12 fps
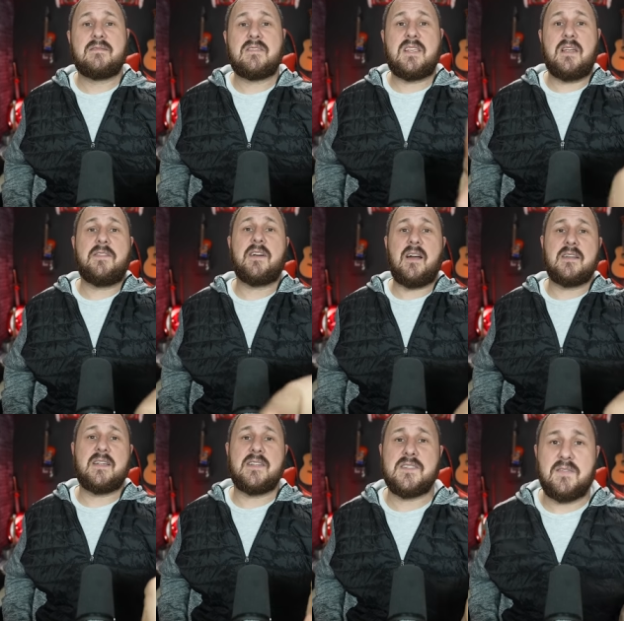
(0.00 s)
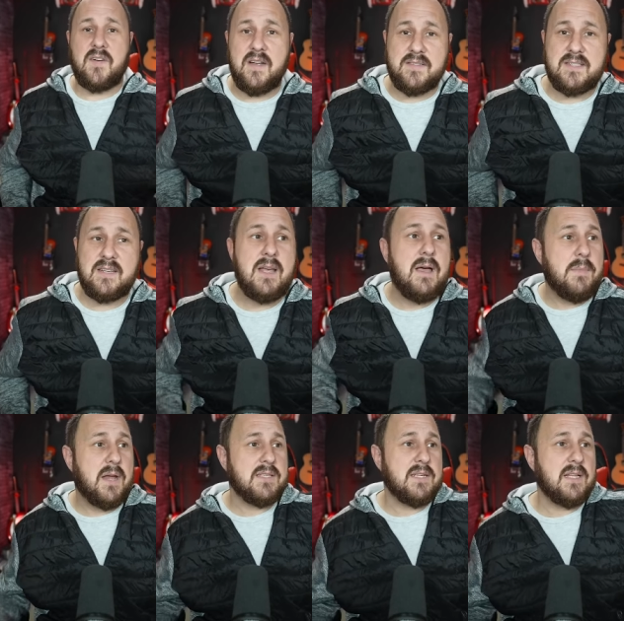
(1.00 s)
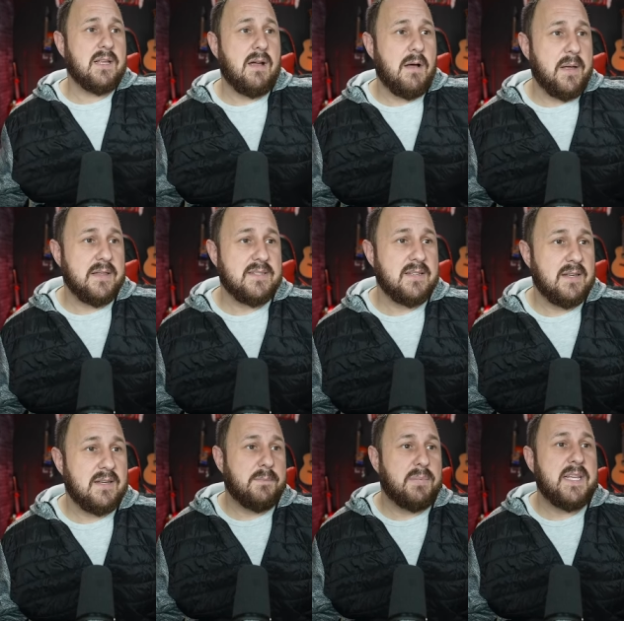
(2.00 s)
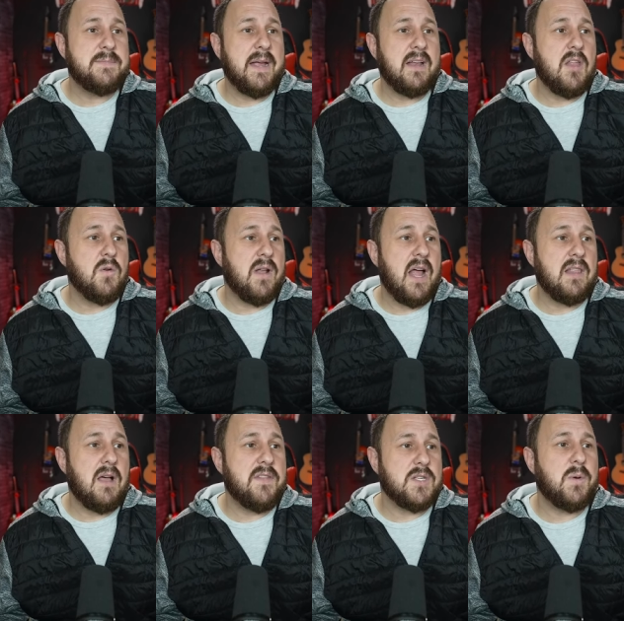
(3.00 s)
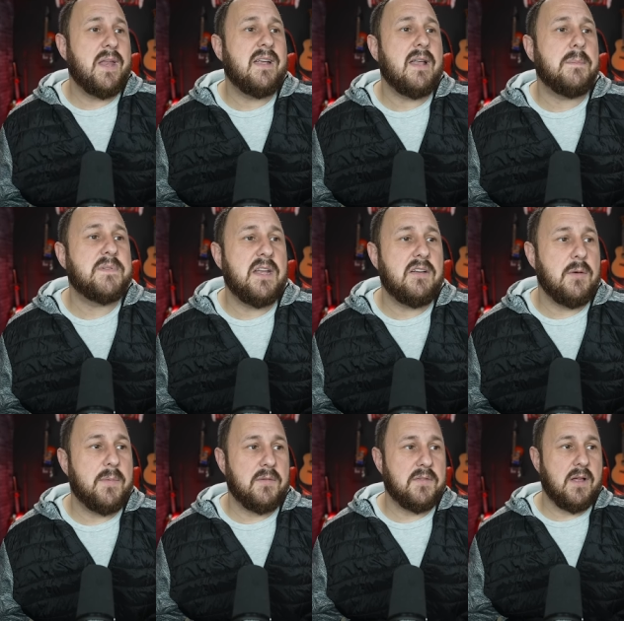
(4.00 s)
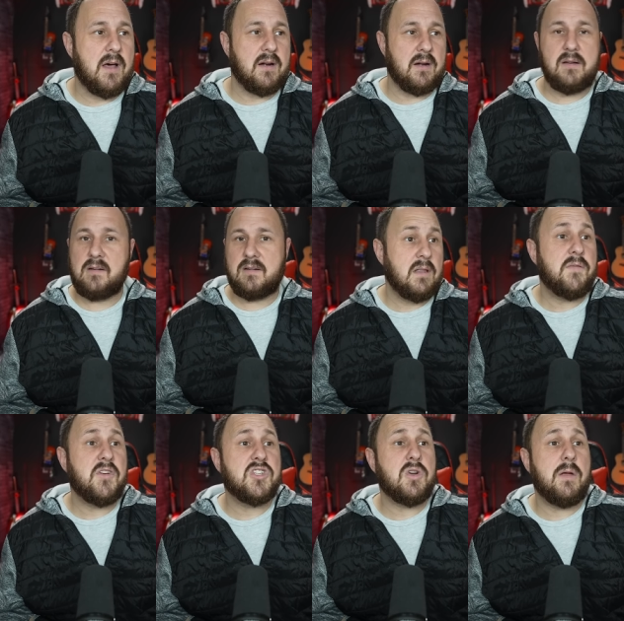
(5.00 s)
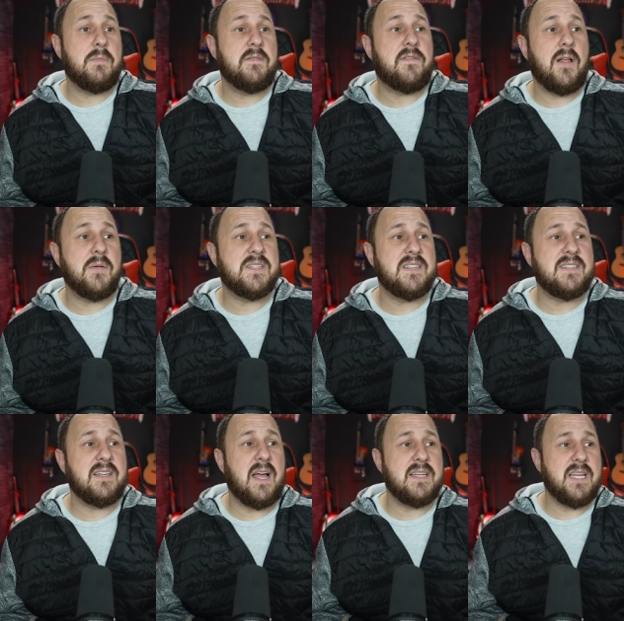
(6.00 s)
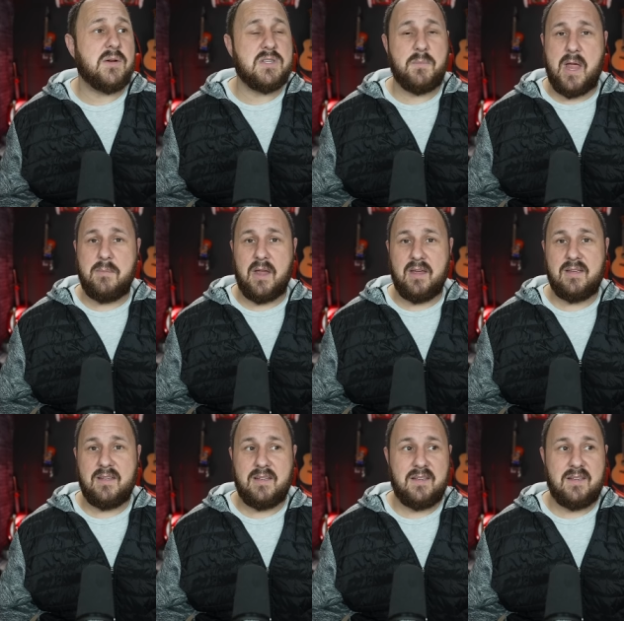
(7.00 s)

See if your content survives. Because look at the comments. Please make another one. I love this. We need an update on your beautiful daughter. Love your story. Been following since Isaiah was a baby.